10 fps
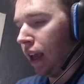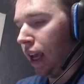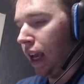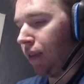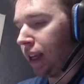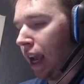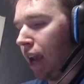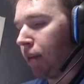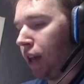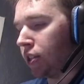If the
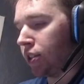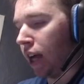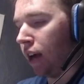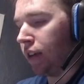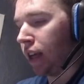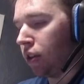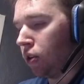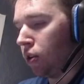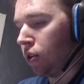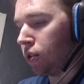game glitches out and they
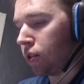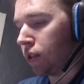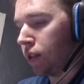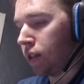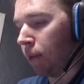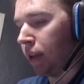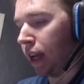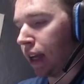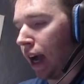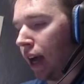lose something
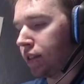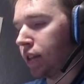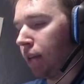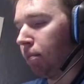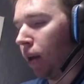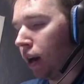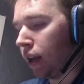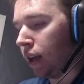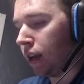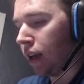that costs them
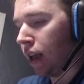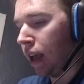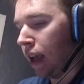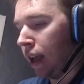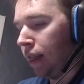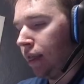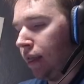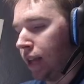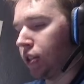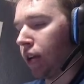money,
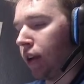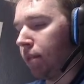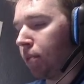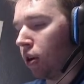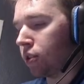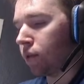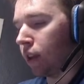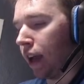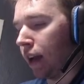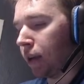they should get reimbursed for
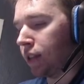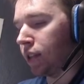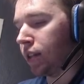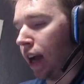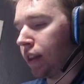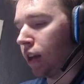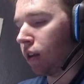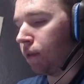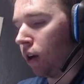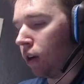that because it's not their
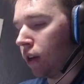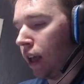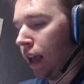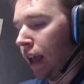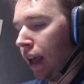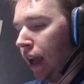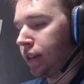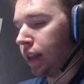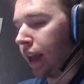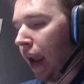fault. It's
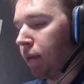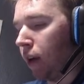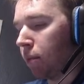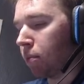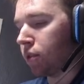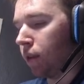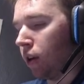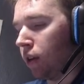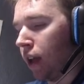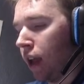the game developer's
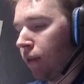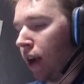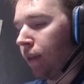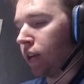fault for having a